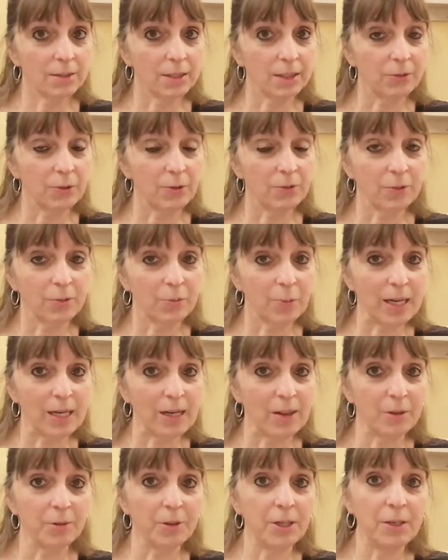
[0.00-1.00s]
If you
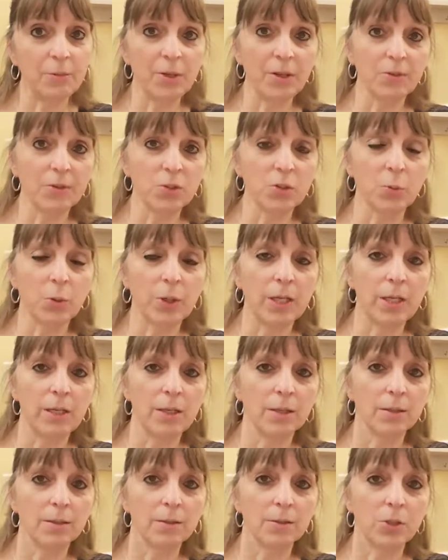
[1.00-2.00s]
combine 3, we have a
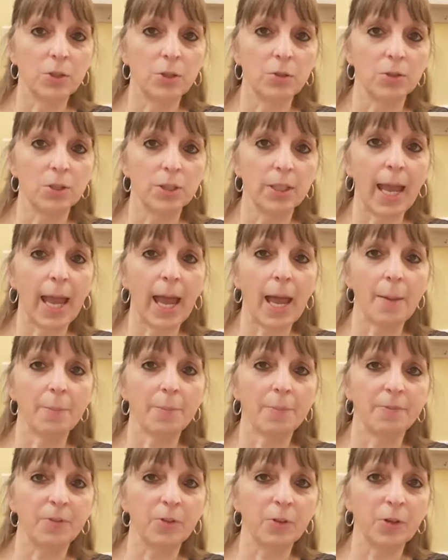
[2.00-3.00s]
20 student
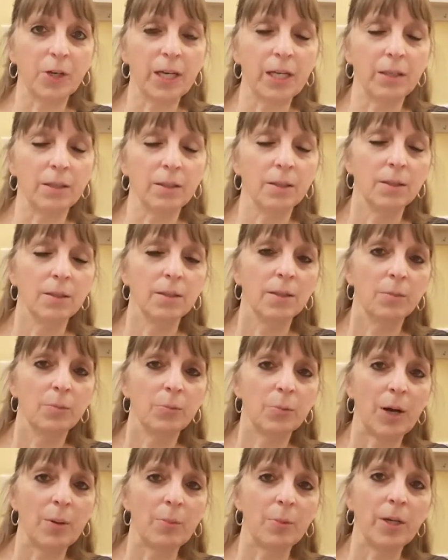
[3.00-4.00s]
cap for grade
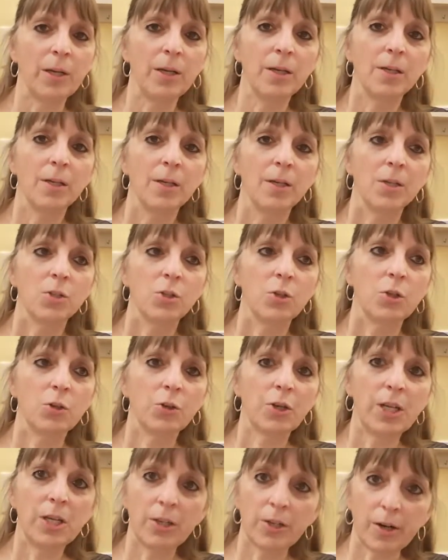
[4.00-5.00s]
primary. So
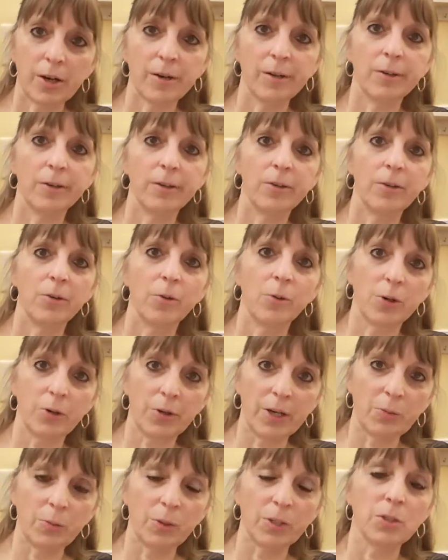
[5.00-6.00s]
your kindergarten or
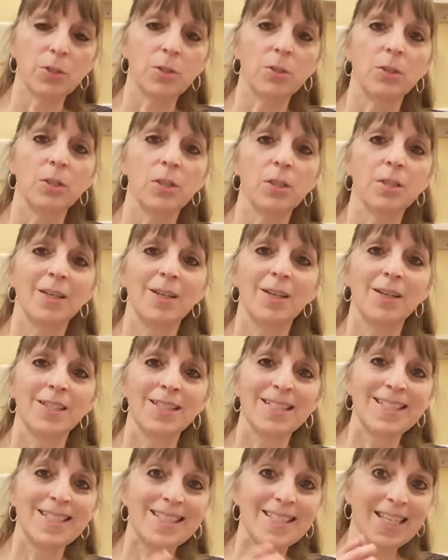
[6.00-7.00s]
grade 1 students,
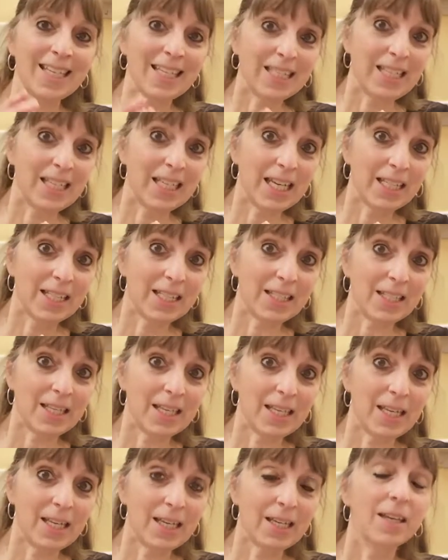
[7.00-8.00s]
60 kids
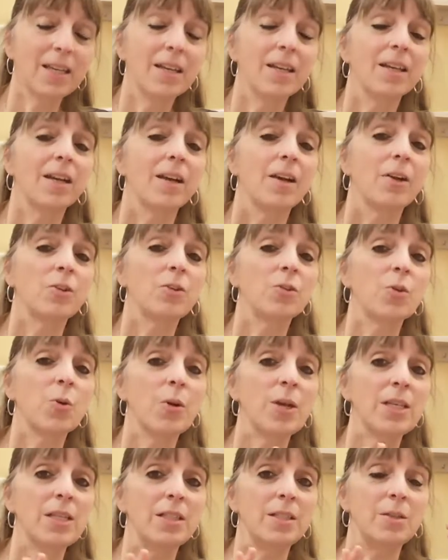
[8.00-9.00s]
singing is
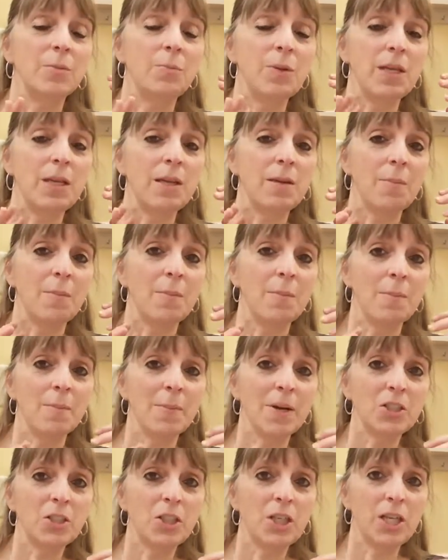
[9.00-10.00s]
going to be
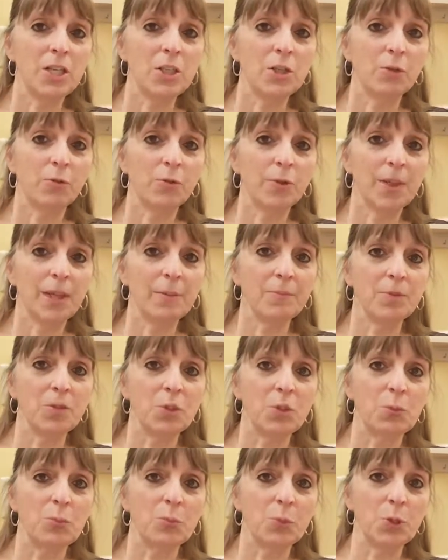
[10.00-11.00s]
much easier for them
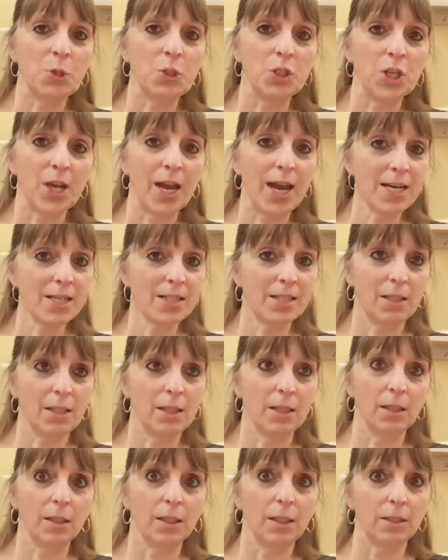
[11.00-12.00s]
to project
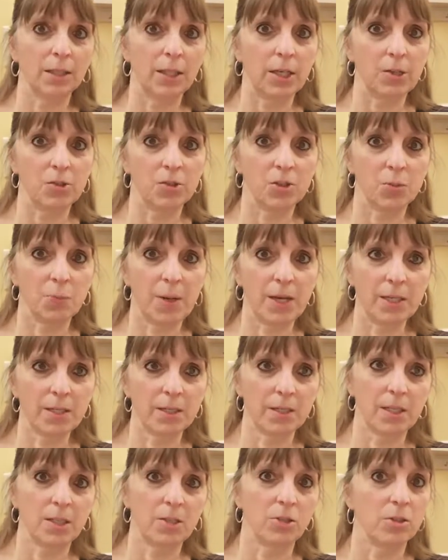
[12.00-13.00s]
in a large space
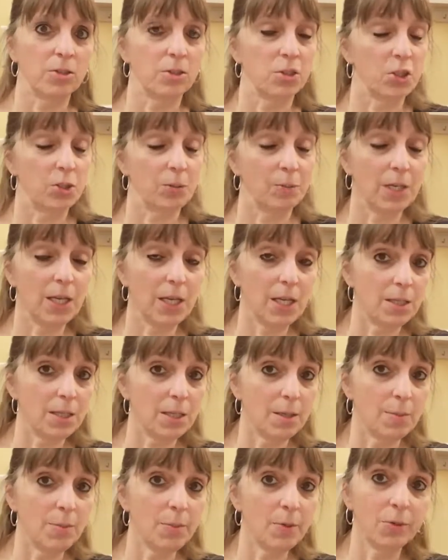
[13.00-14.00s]
such as a
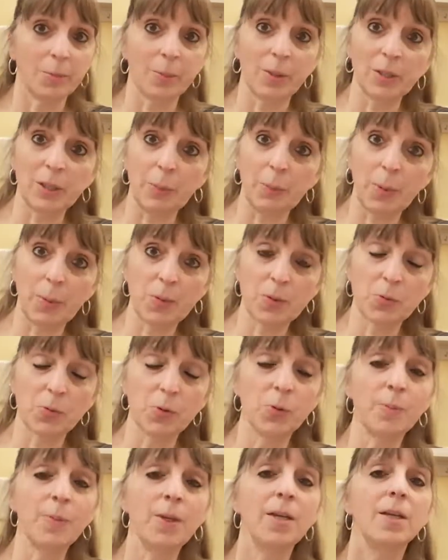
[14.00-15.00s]
gymnasium or a multi-purpose
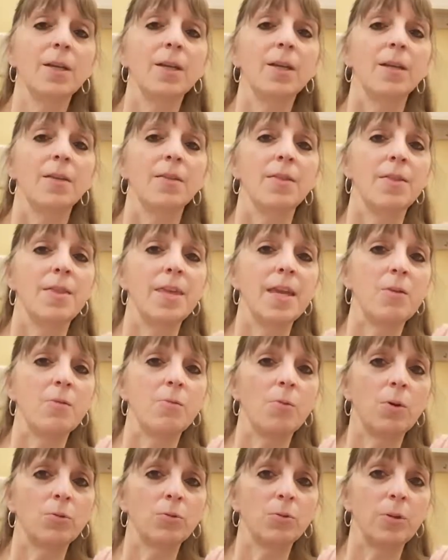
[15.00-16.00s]
room. They
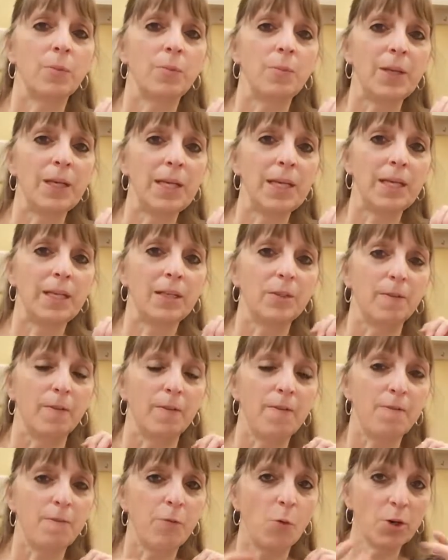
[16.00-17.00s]
won't be needing to
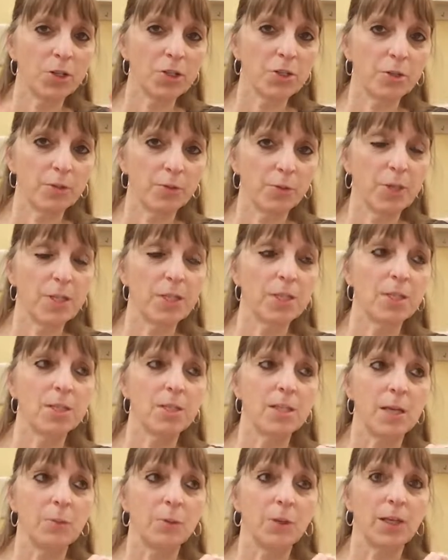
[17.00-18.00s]
force their
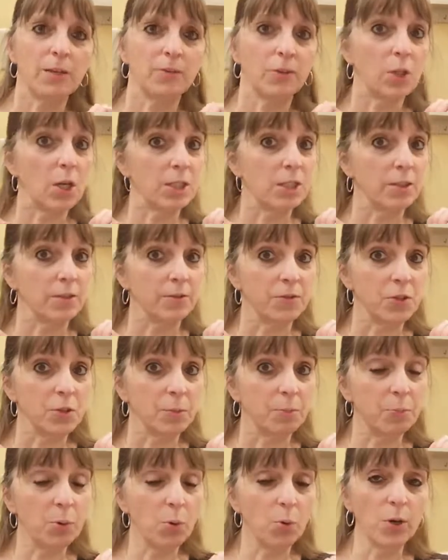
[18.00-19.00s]
voices. They will have lots of
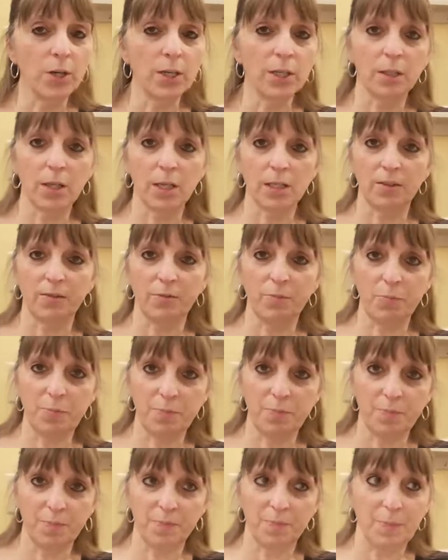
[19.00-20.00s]
support, lots of
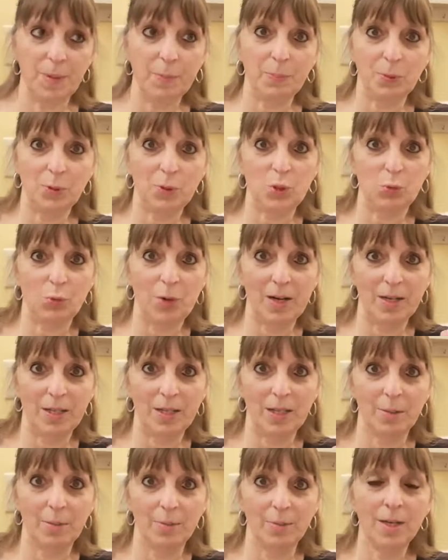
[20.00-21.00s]
people
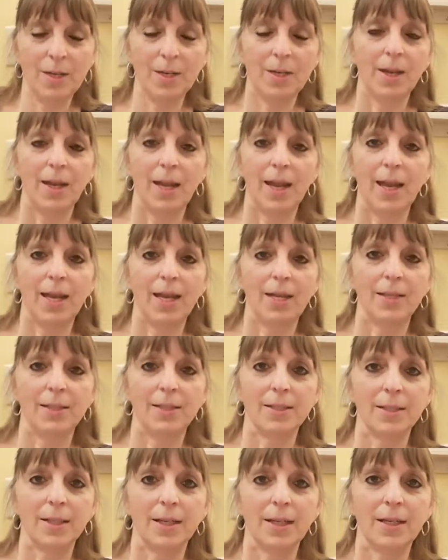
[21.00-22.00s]
surrounding them,
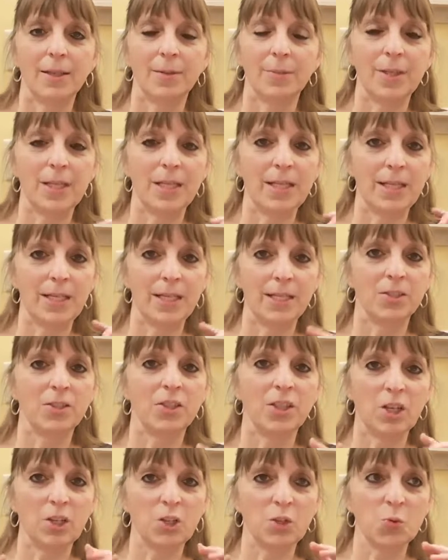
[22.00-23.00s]
and it
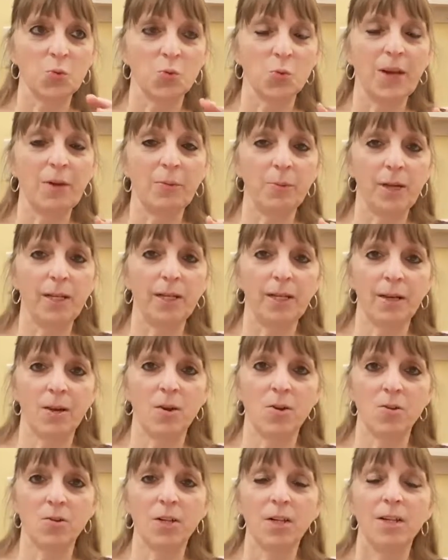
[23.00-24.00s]
is a great way to
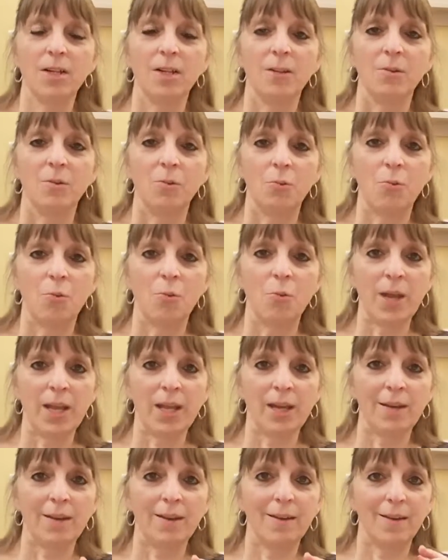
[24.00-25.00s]
go
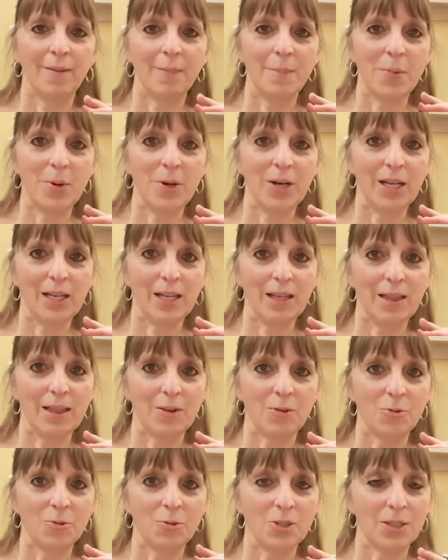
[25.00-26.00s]
when putting
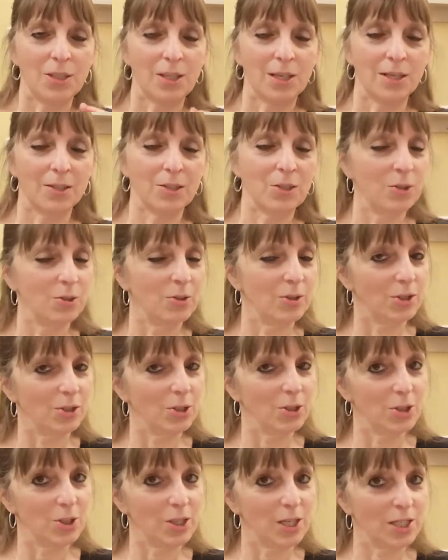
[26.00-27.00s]
those young students
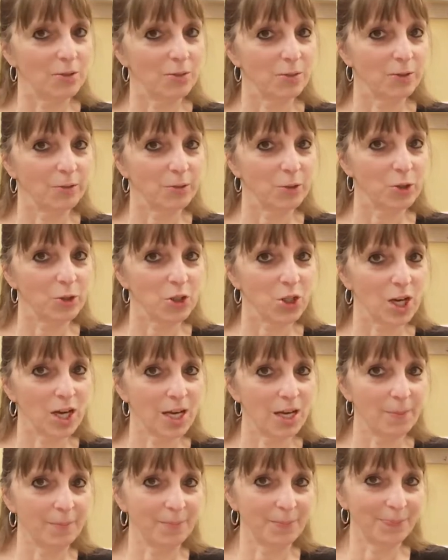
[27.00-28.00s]
on the stage for the first
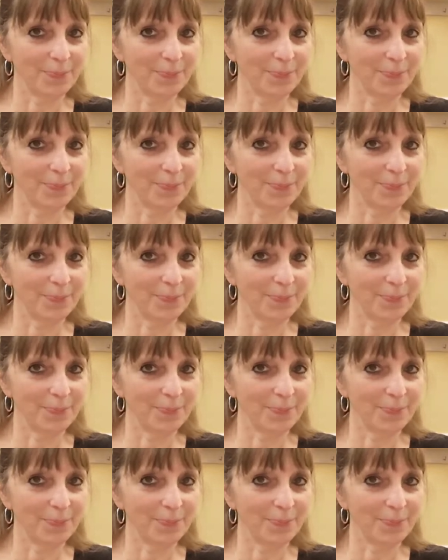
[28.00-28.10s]
time.